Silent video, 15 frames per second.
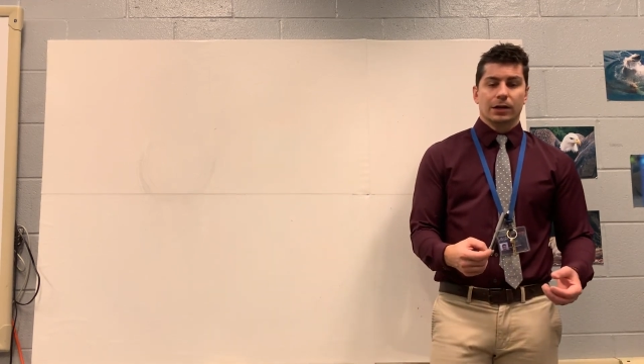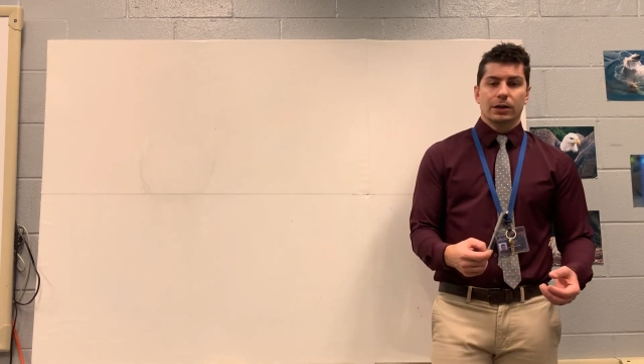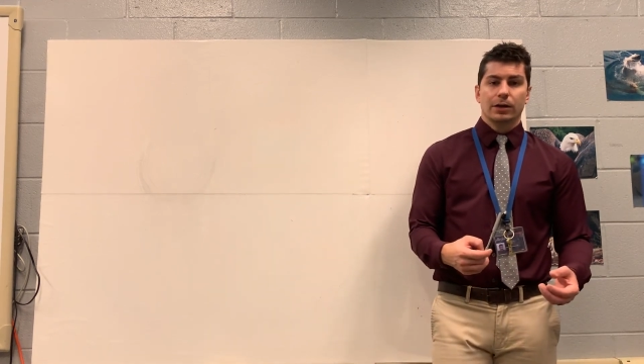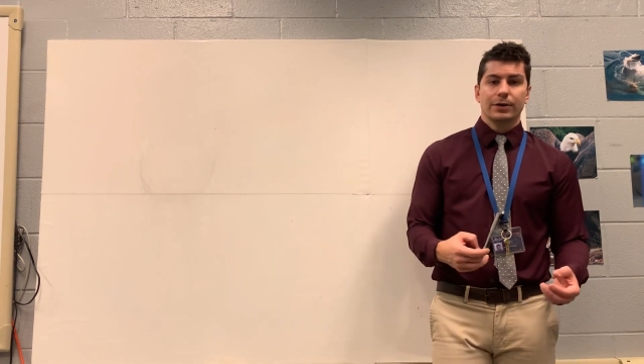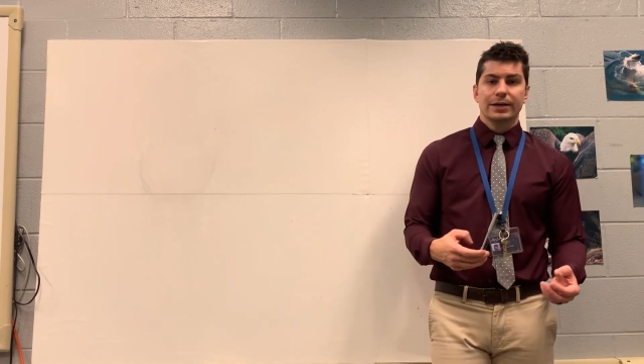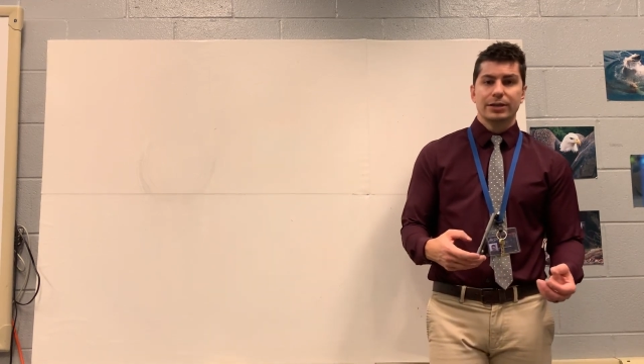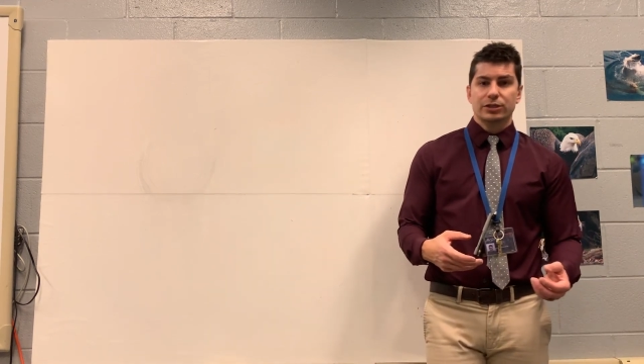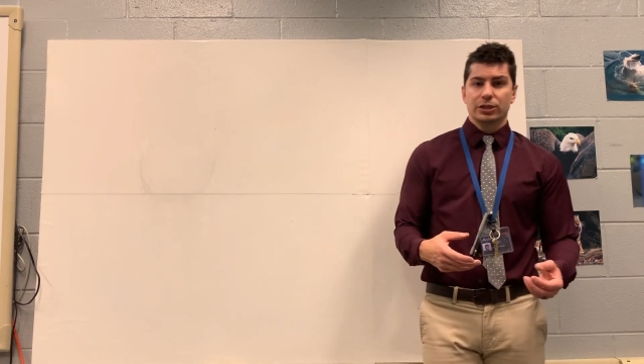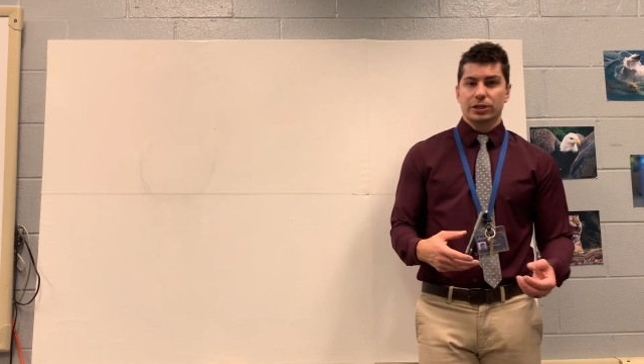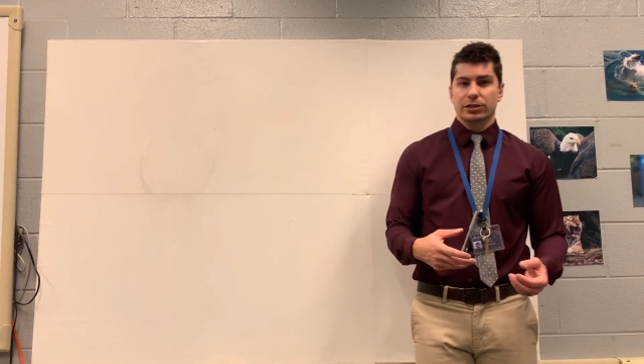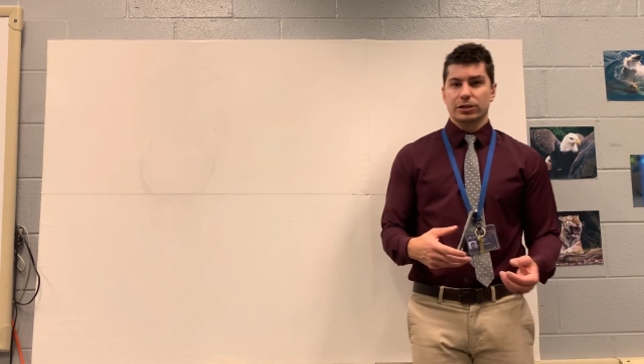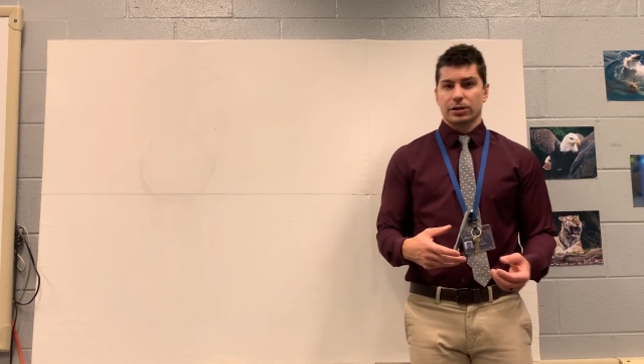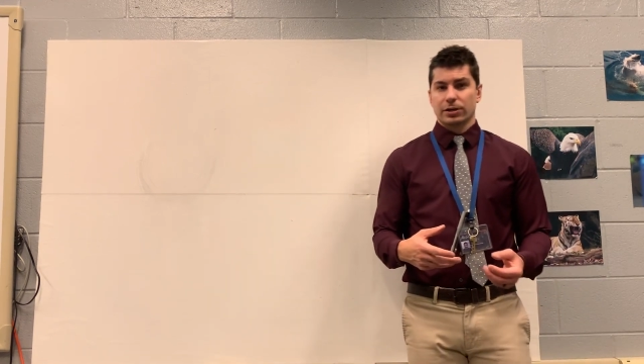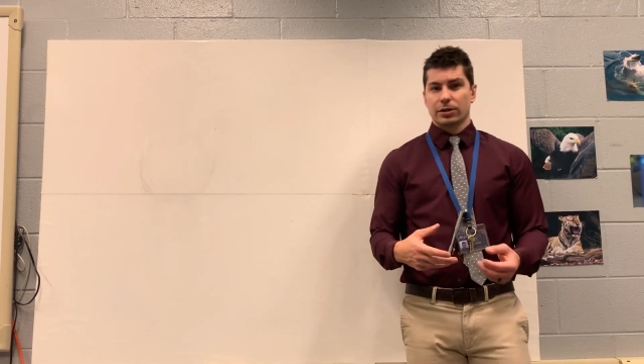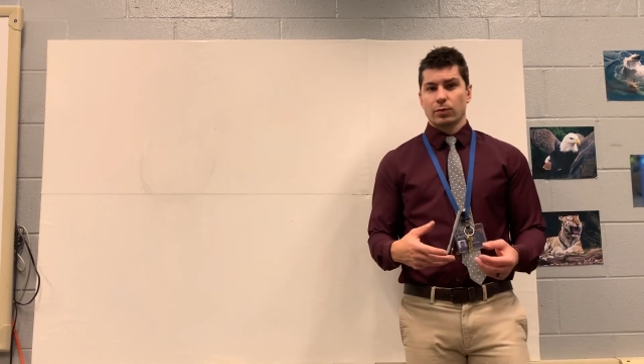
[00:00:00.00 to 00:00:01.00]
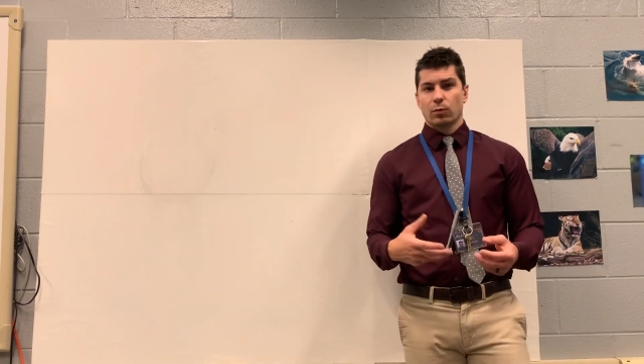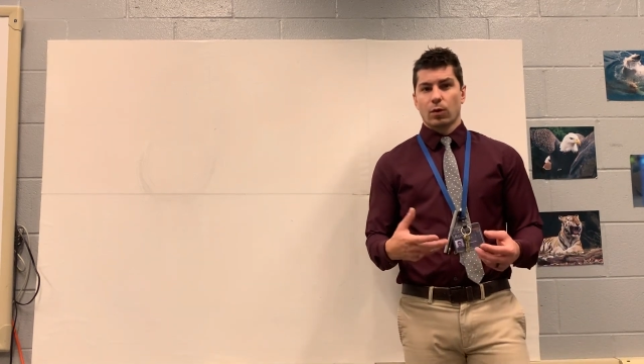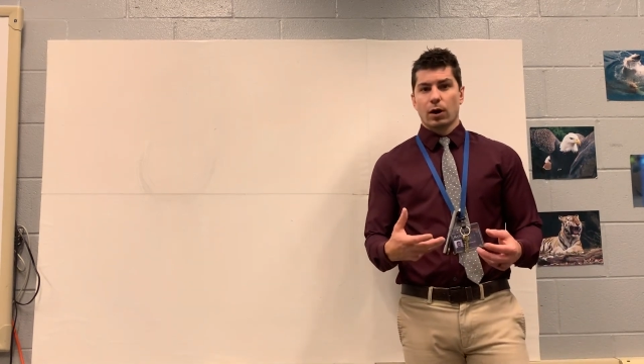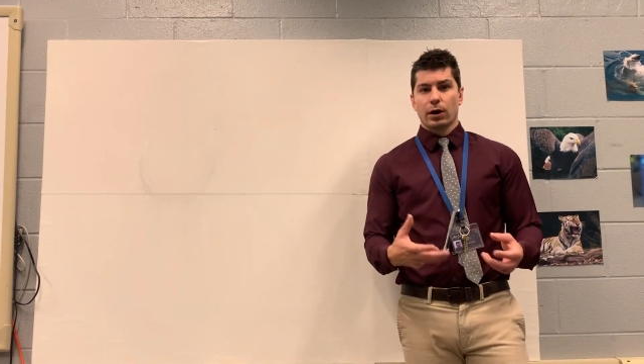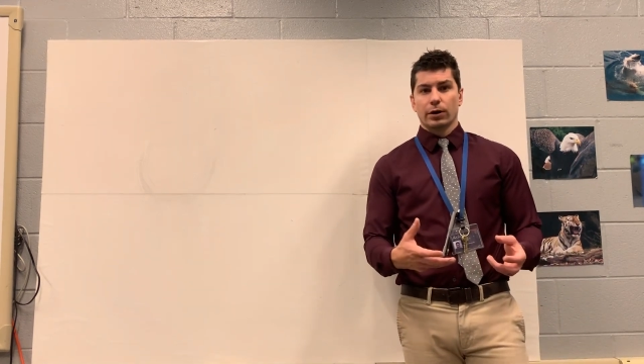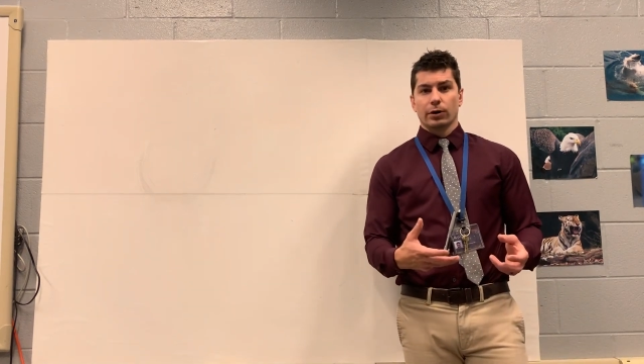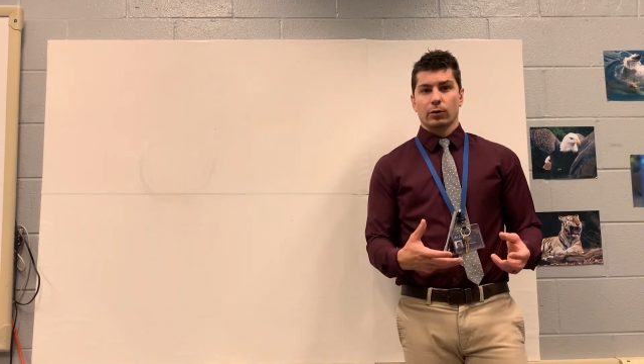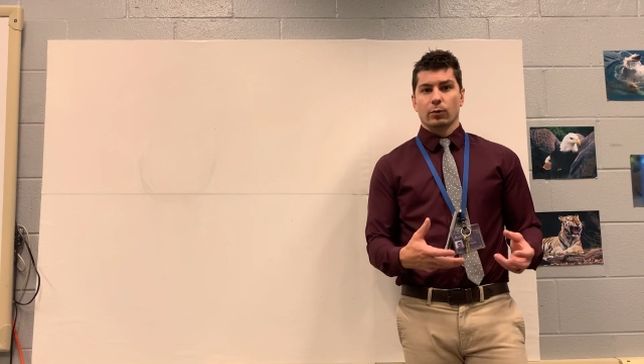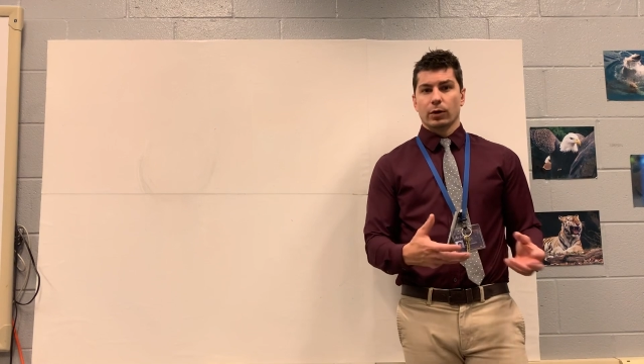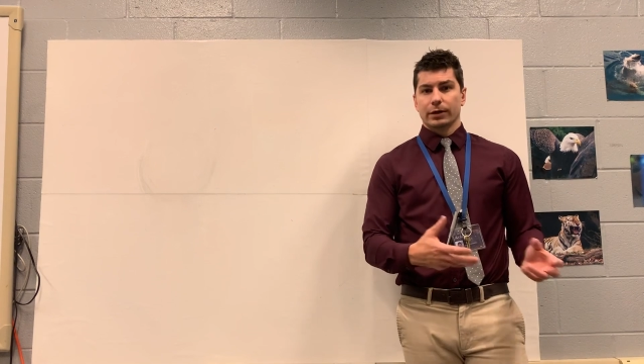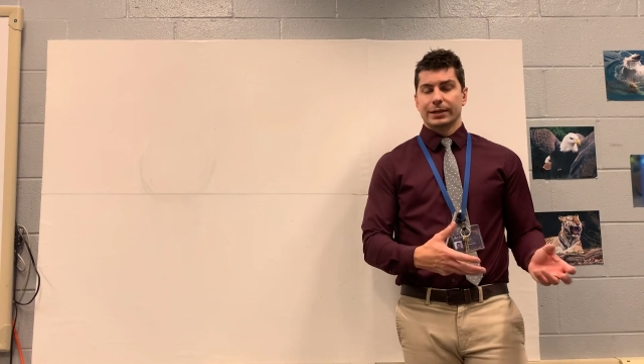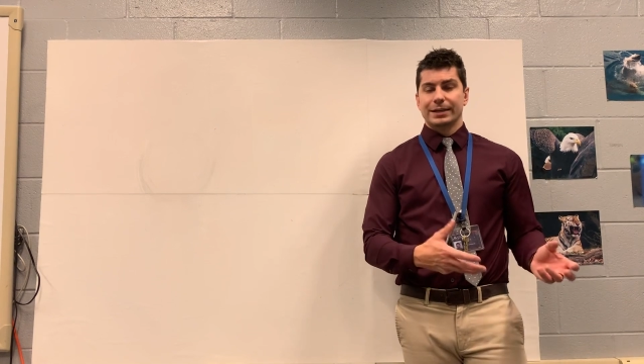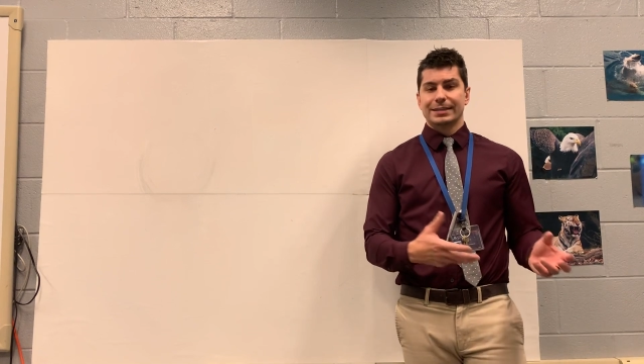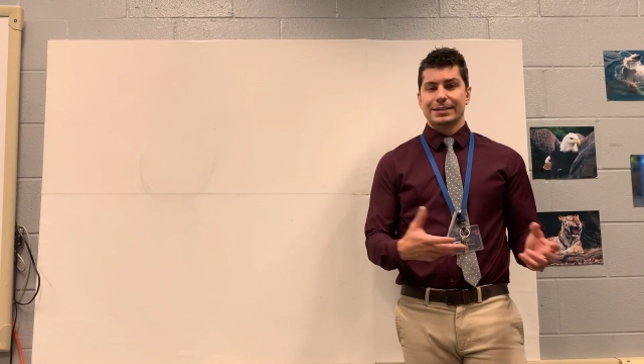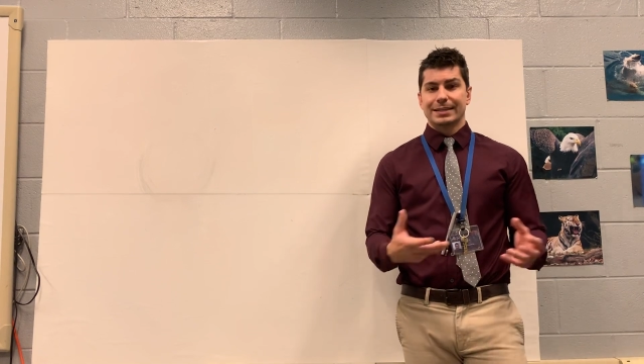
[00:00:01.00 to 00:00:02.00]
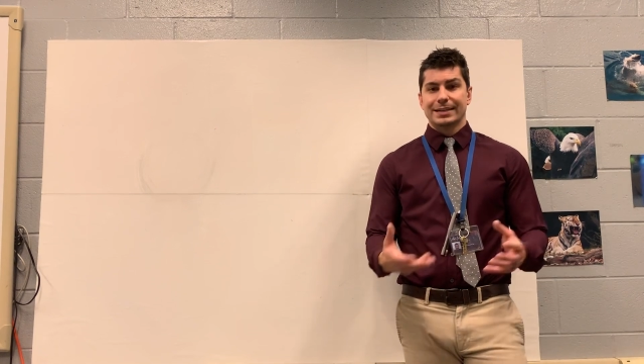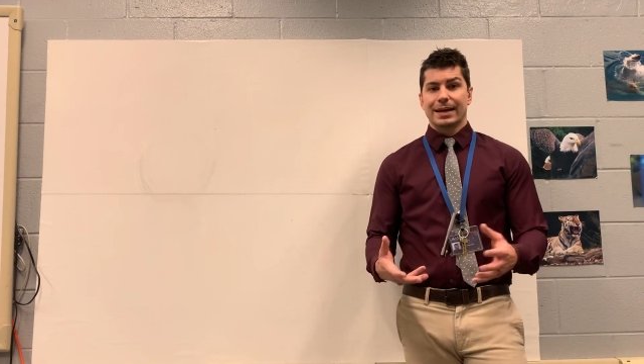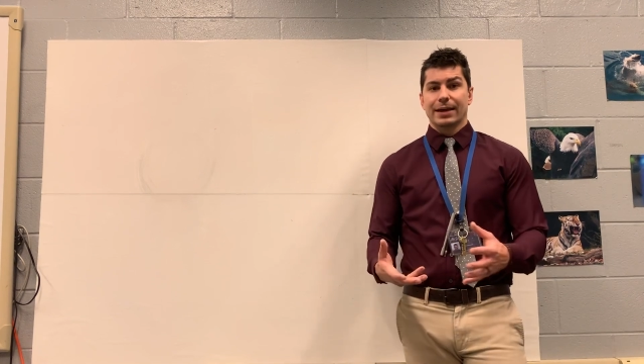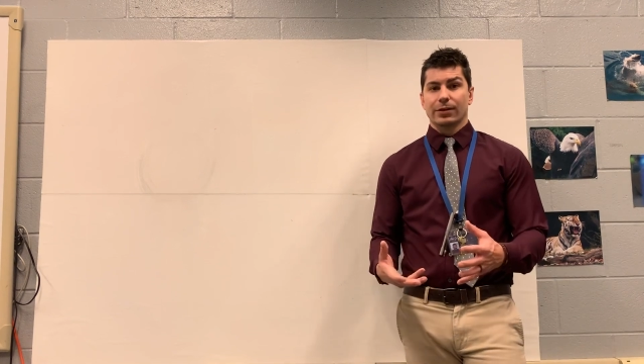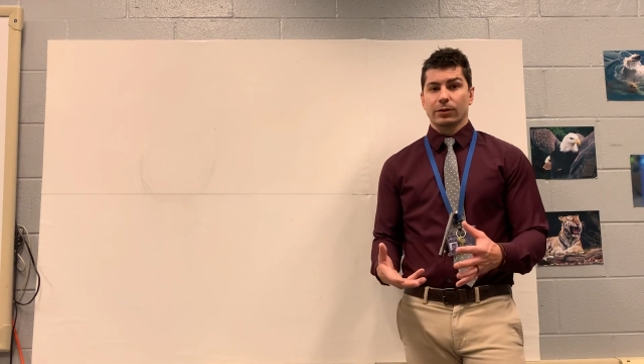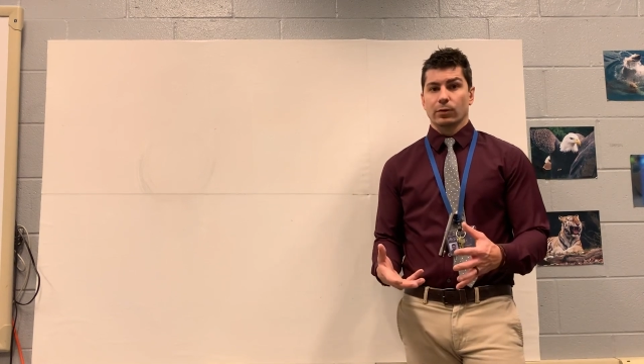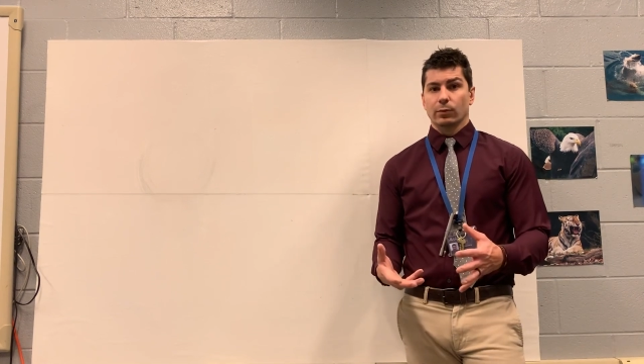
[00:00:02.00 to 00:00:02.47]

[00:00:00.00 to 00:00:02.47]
Cohesion is literally water working together